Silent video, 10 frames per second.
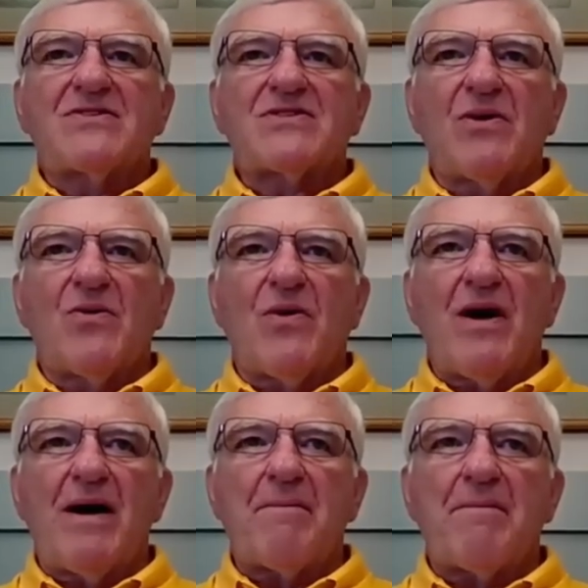And
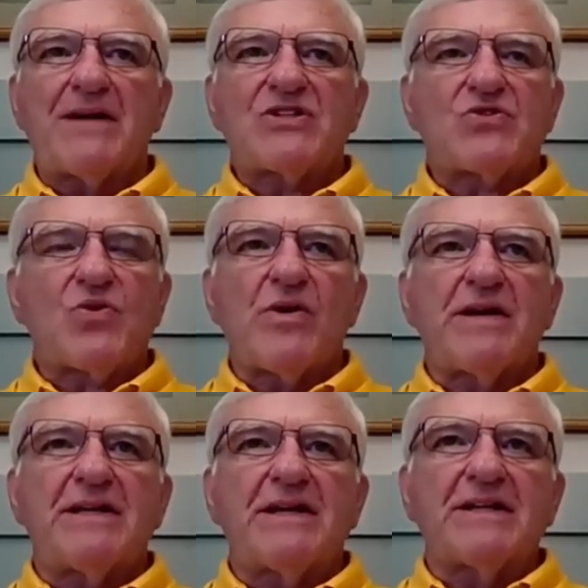so my
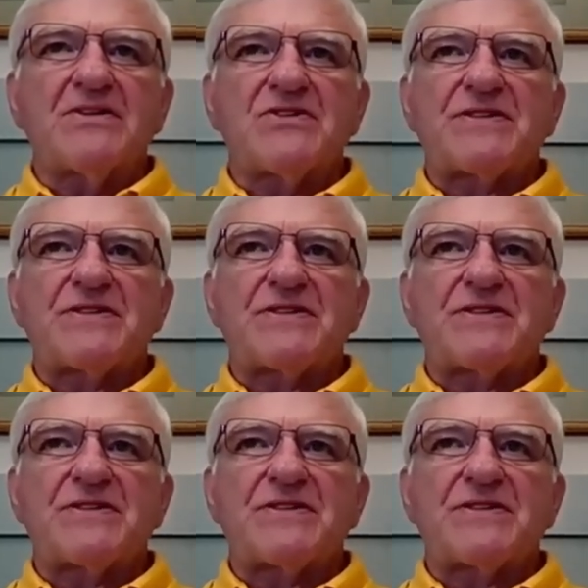story